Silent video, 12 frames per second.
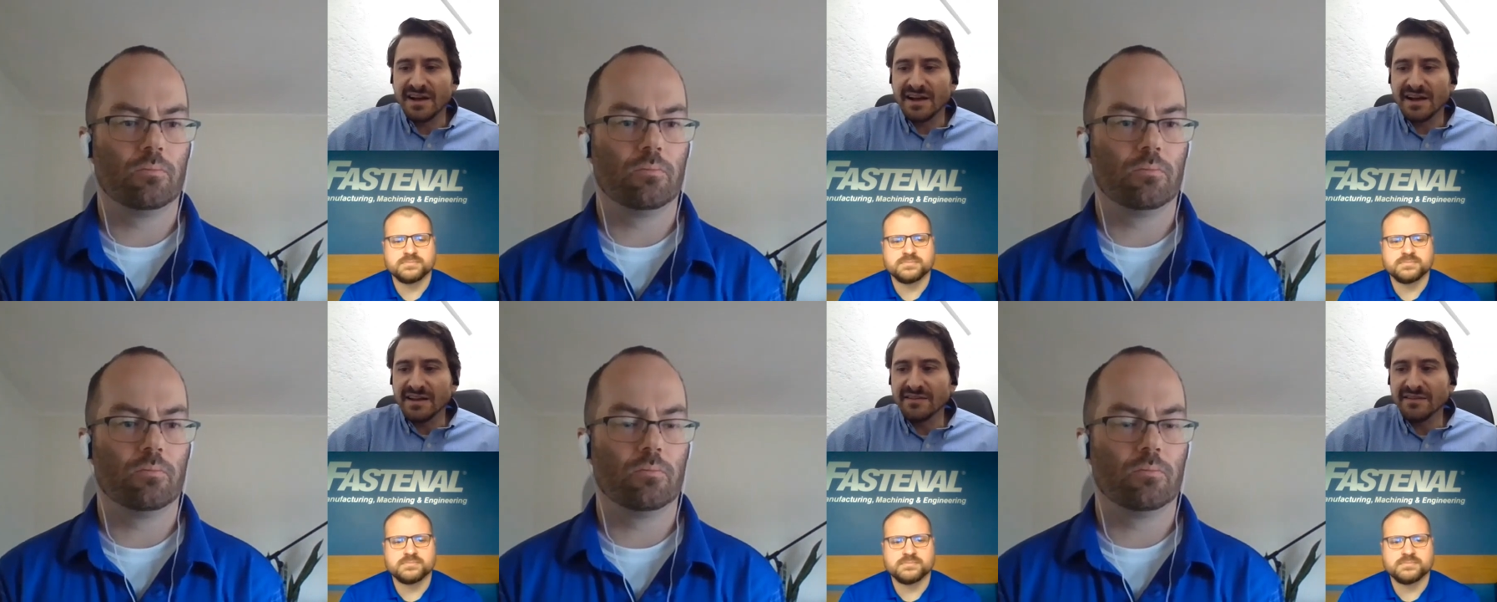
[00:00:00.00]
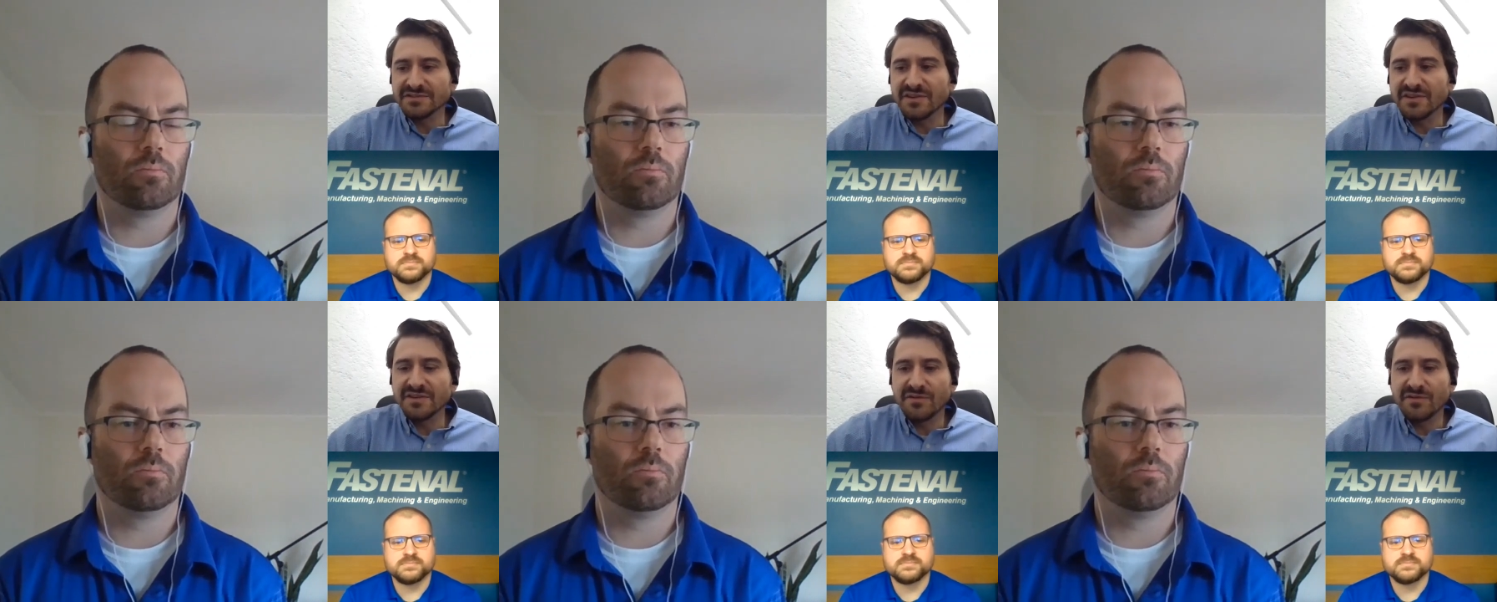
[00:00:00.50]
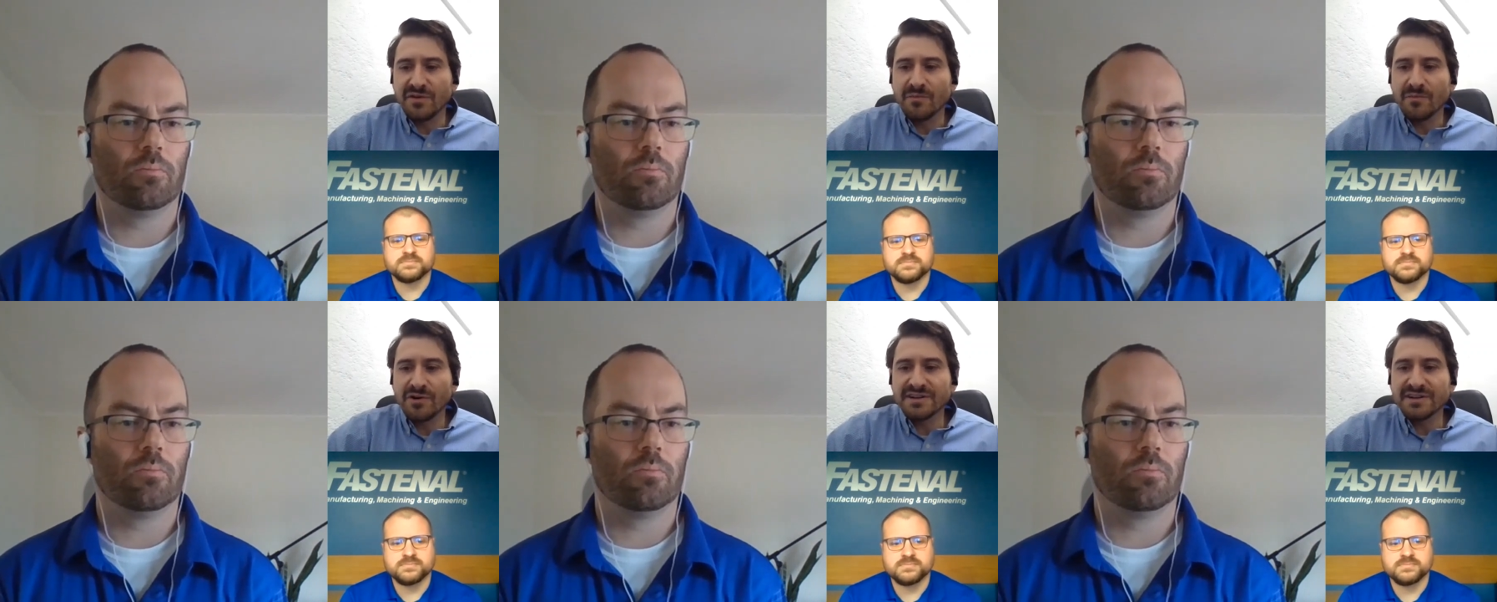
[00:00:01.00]
Speaker 1: I, I gave a training for
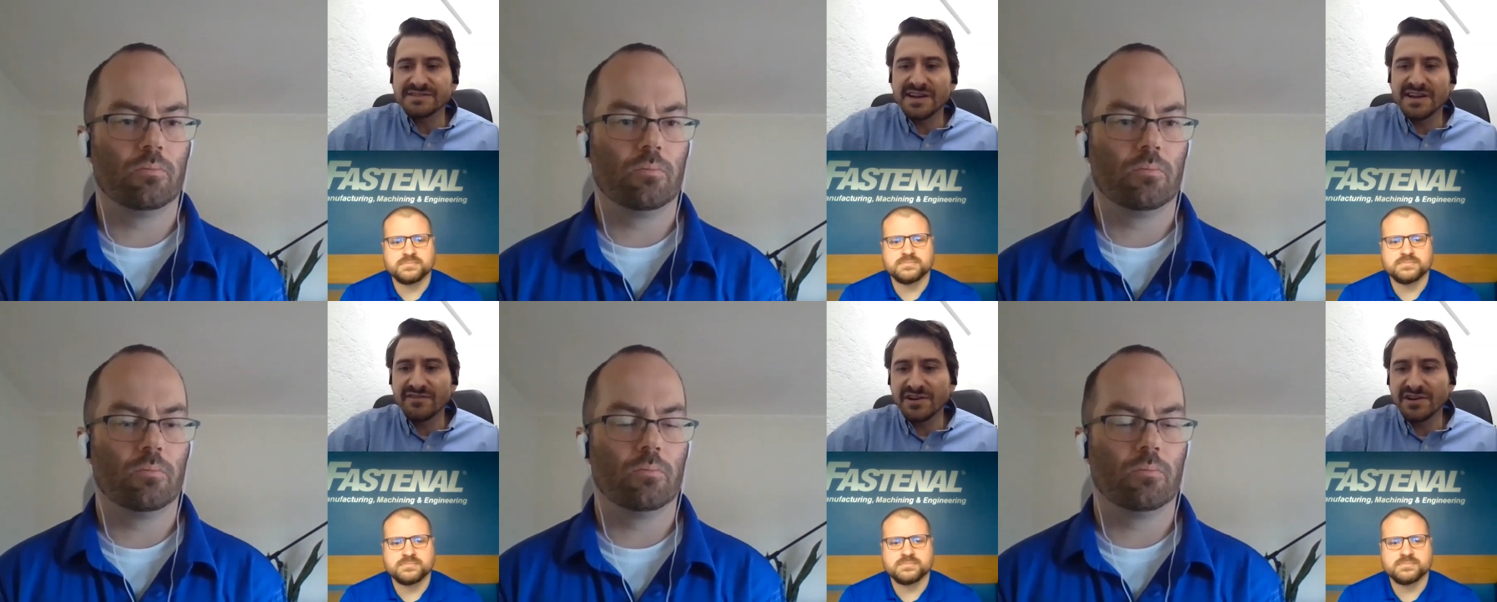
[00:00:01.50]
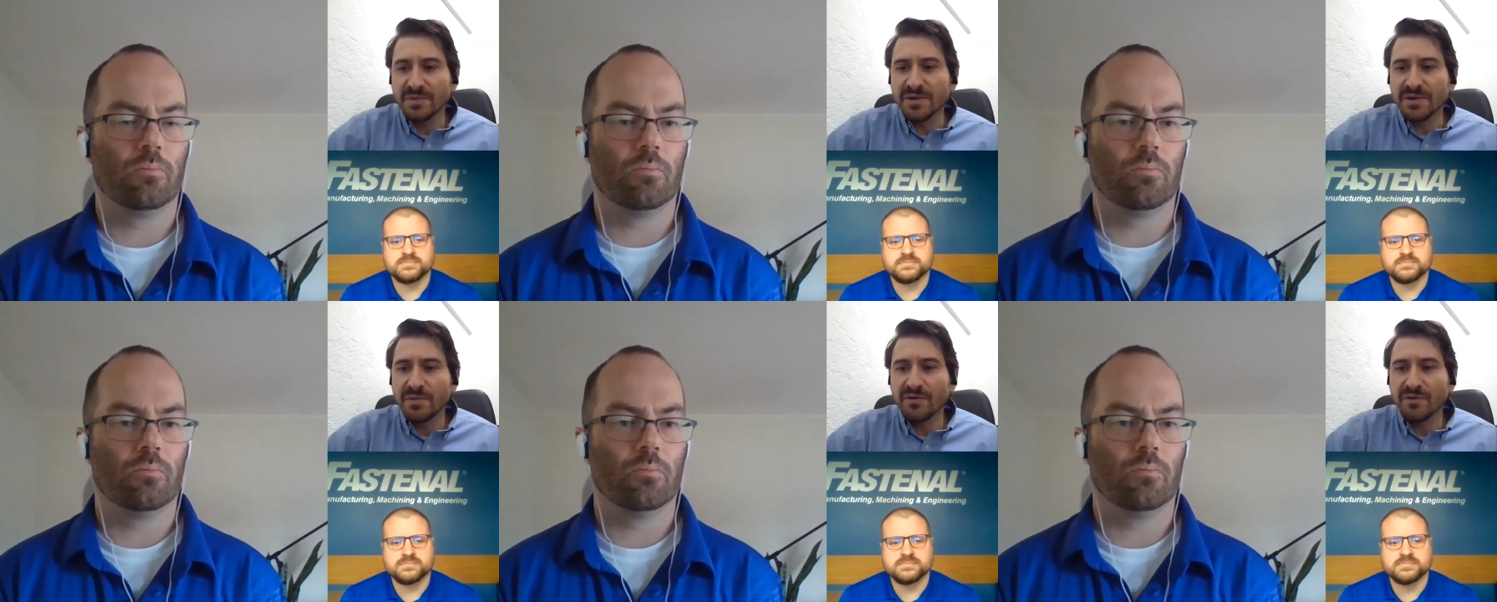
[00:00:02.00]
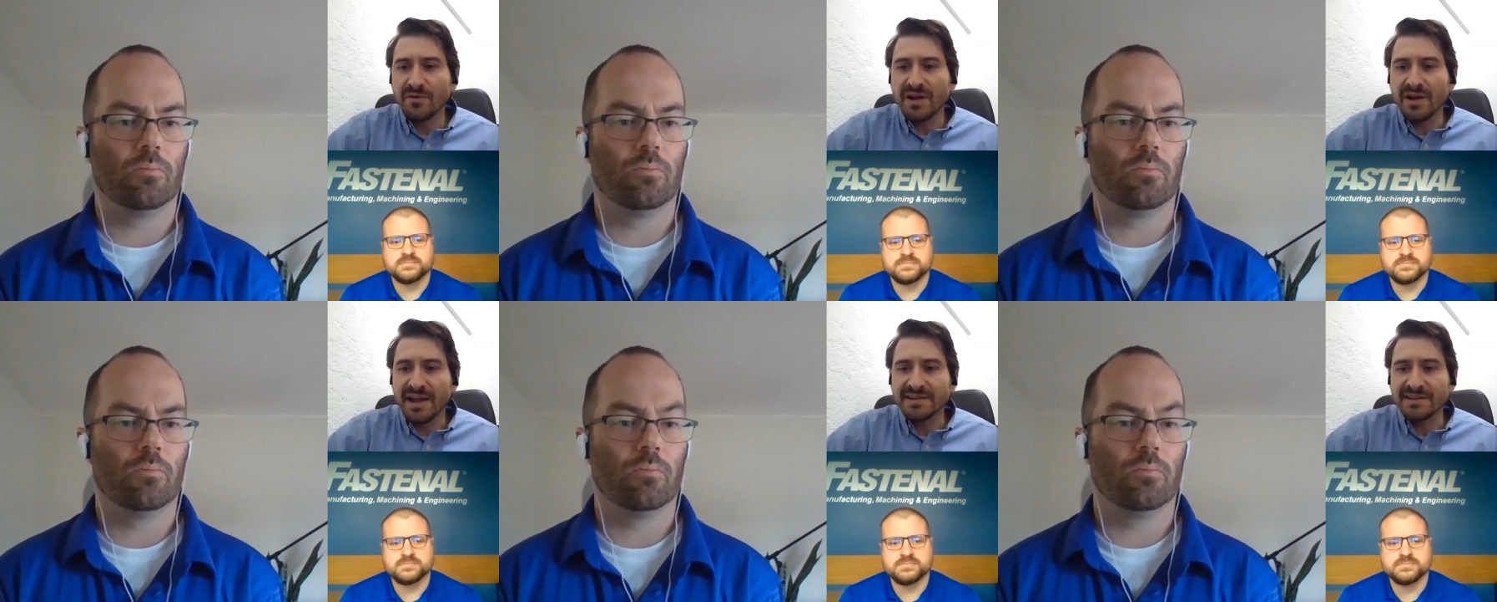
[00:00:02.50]
more than seventy people
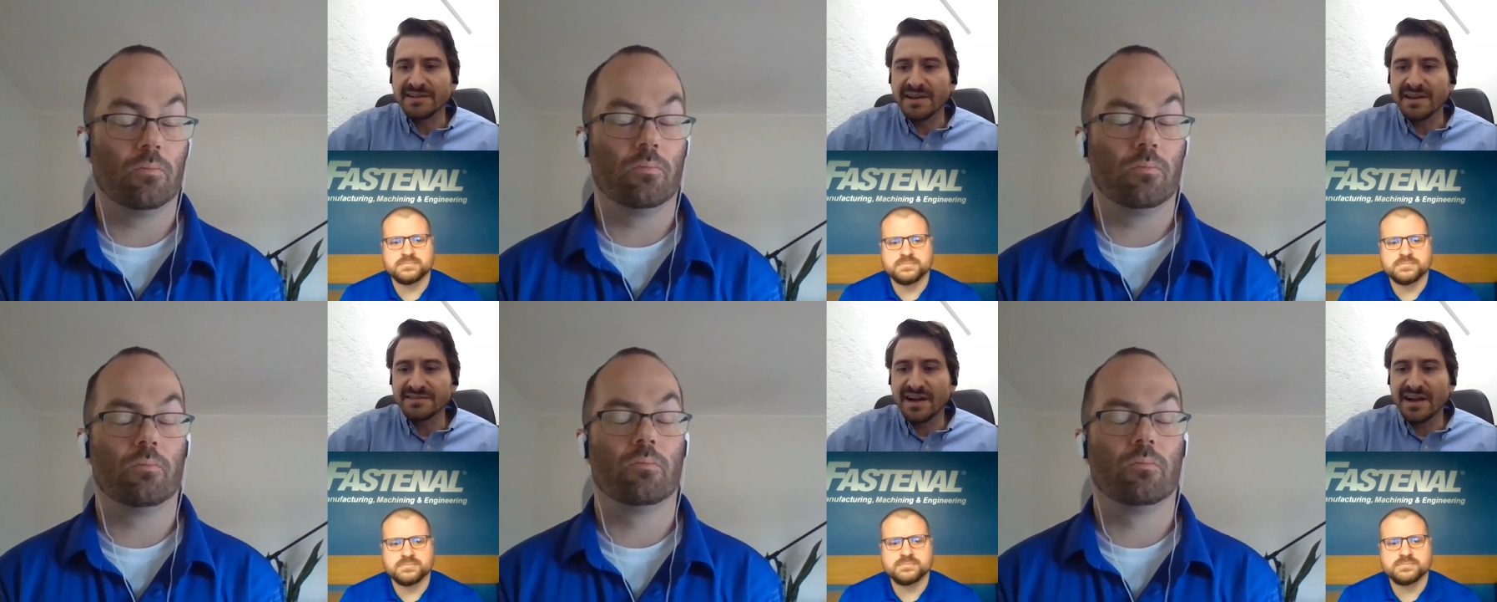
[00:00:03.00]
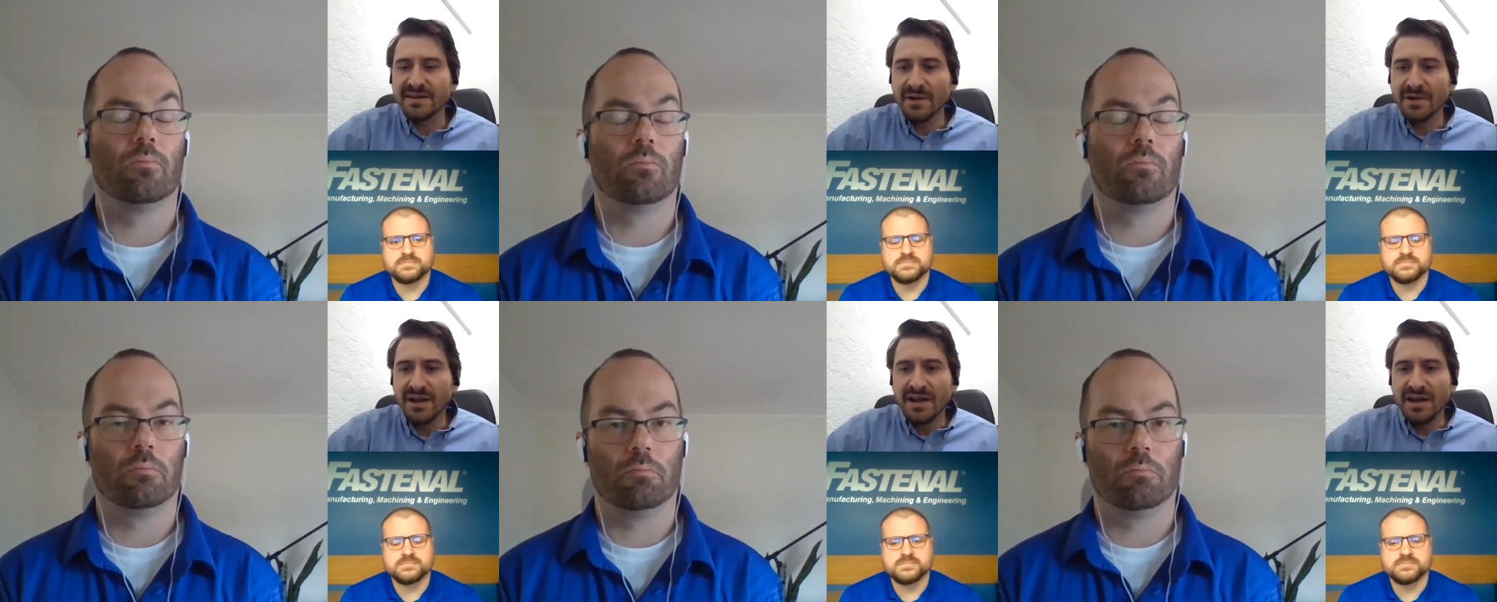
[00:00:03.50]
at that time,